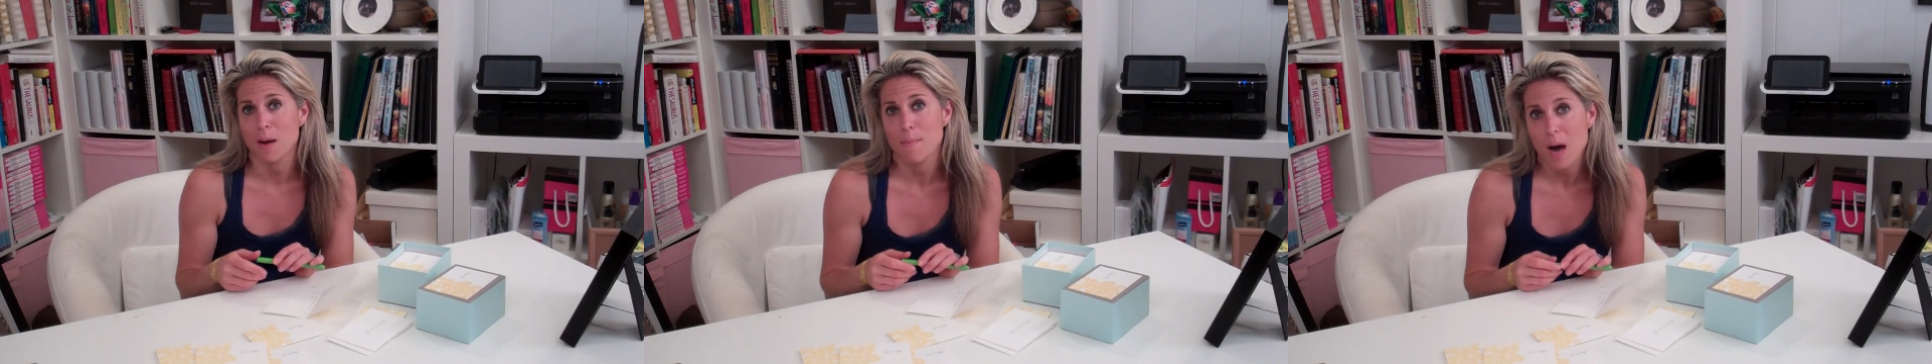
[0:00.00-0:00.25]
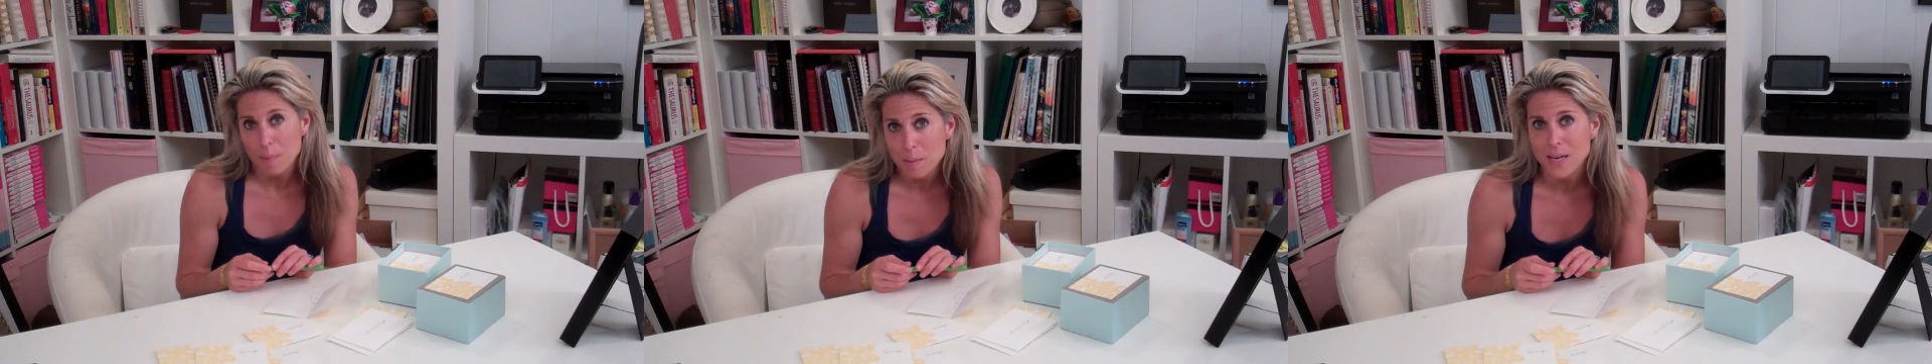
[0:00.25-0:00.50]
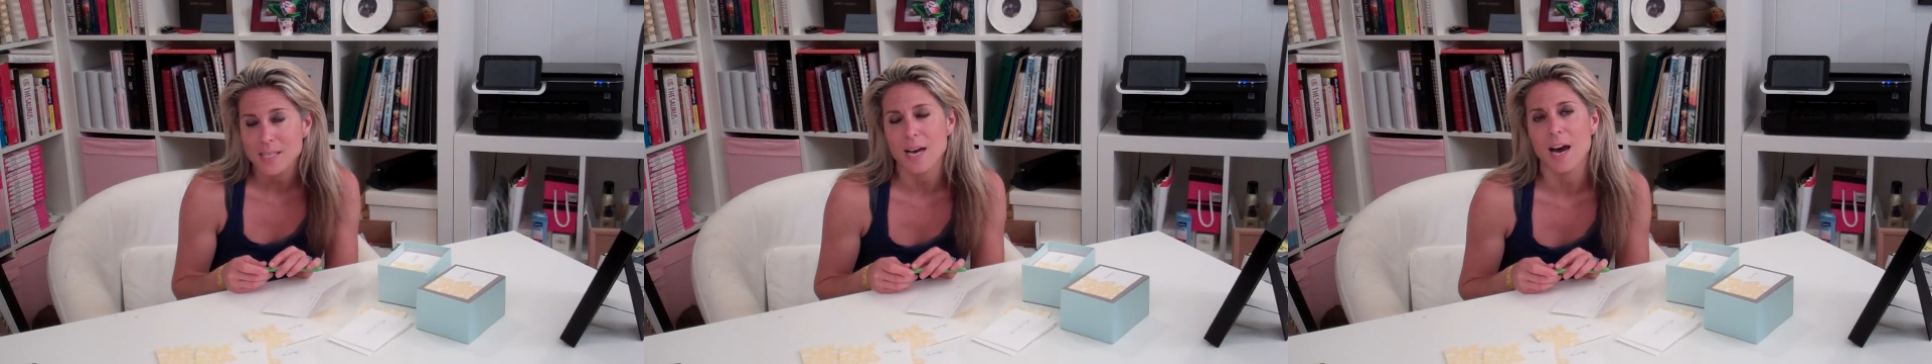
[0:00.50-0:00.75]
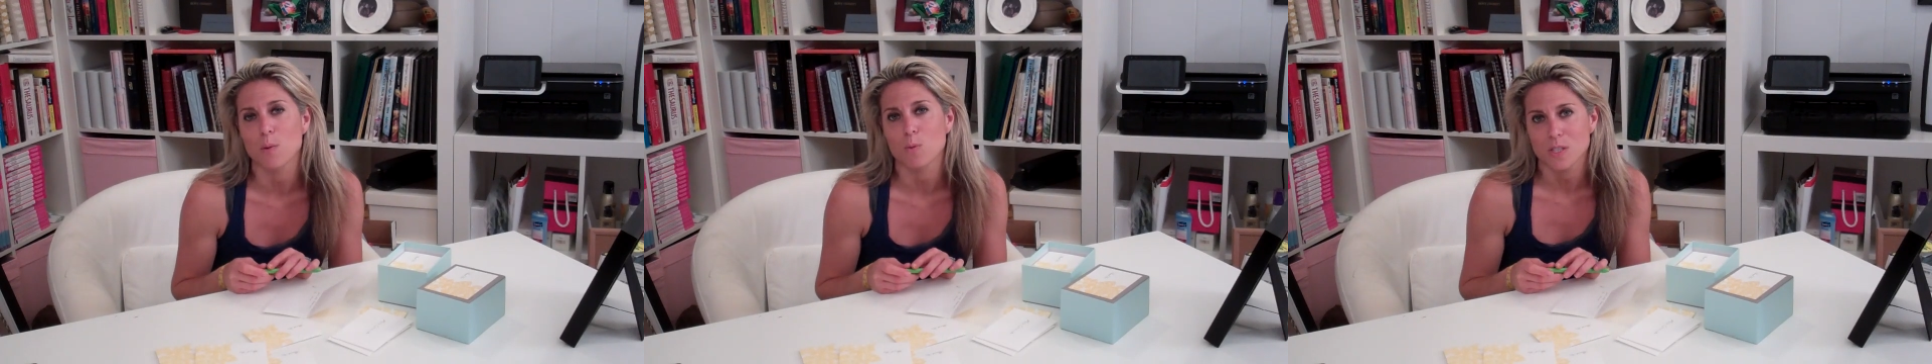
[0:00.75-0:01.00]
my mom and my
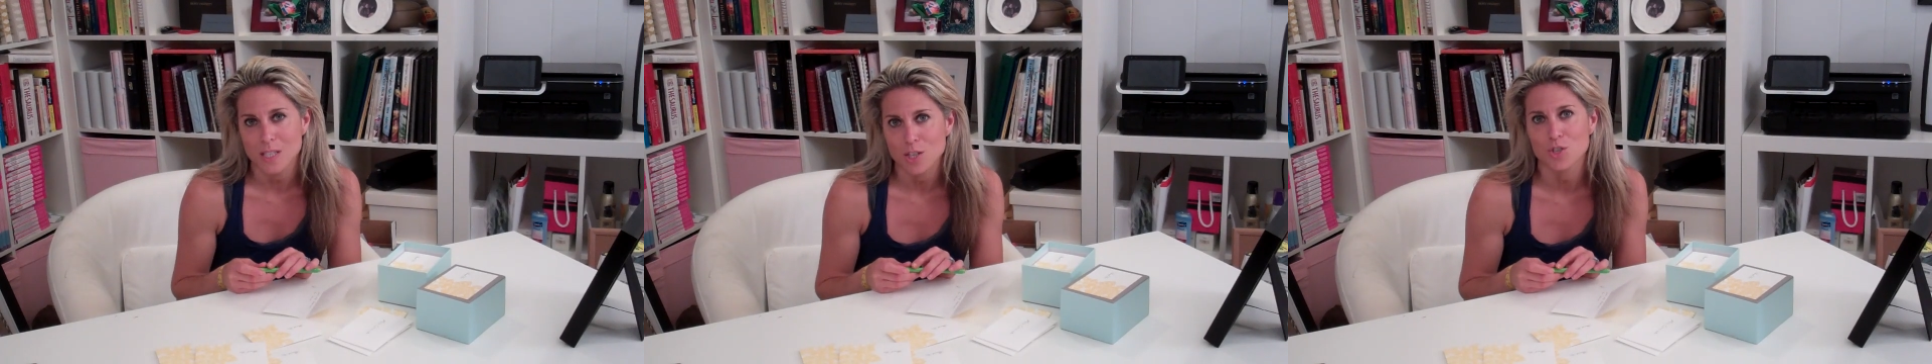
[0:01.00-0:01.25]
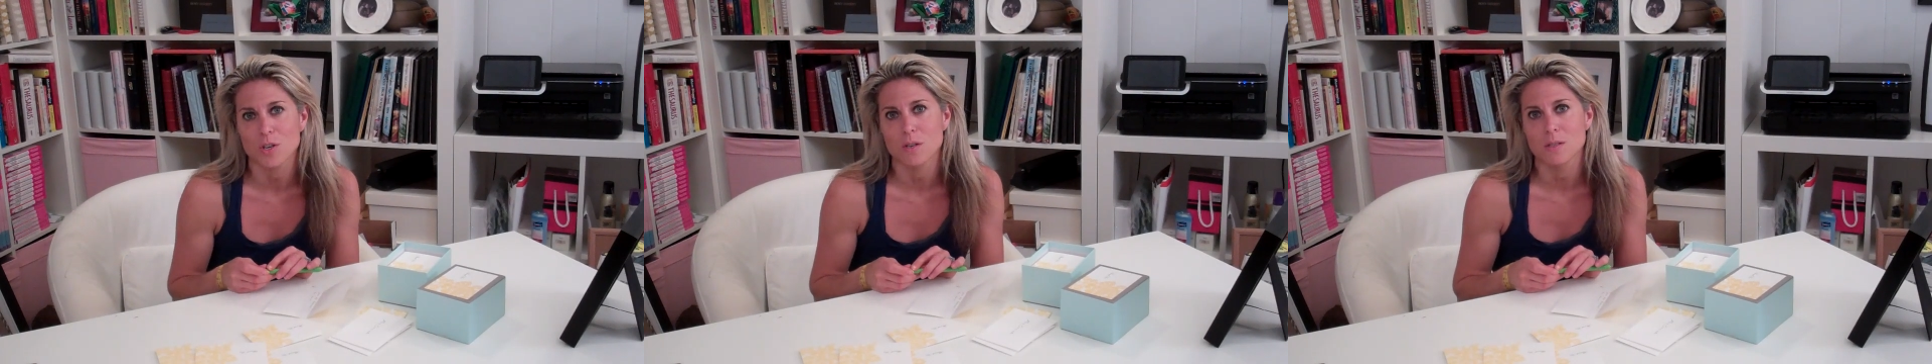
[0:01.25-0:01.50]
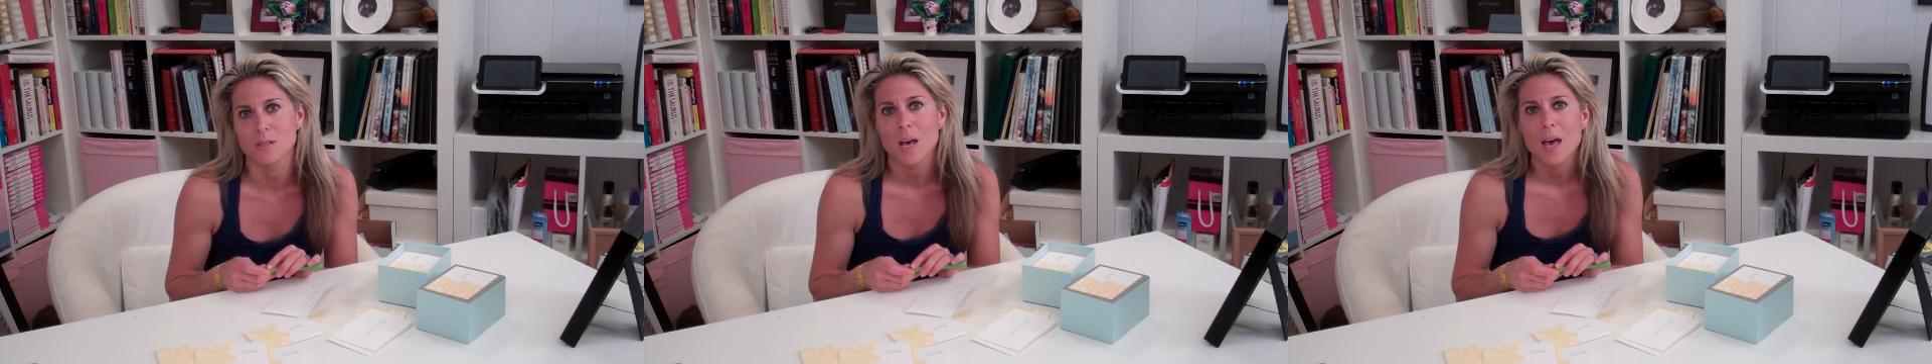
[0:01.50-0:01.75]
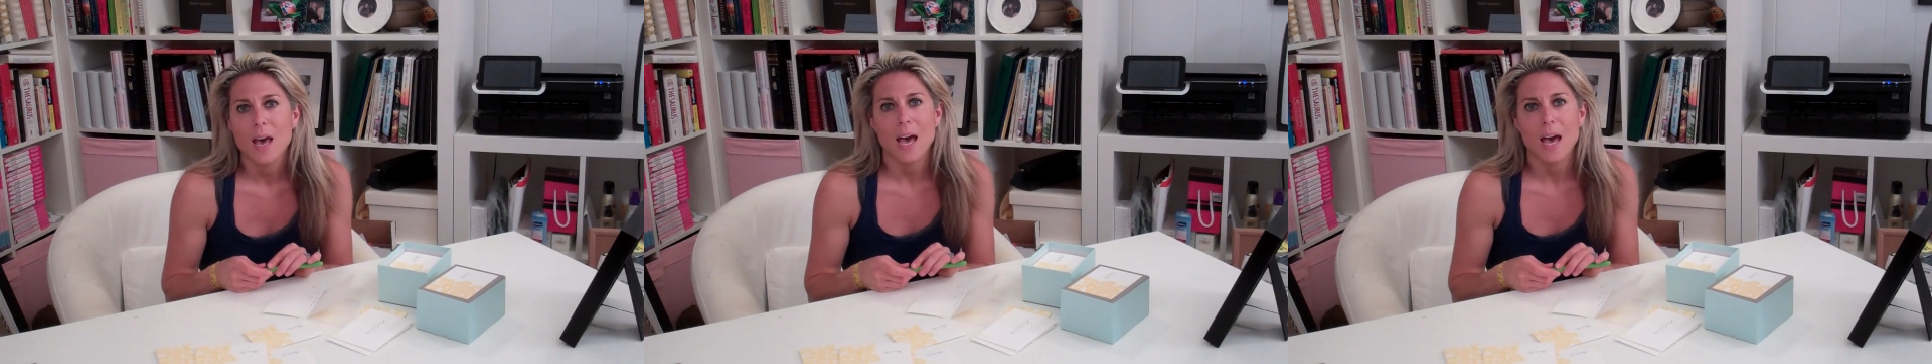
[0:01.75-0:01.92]
dad were teachers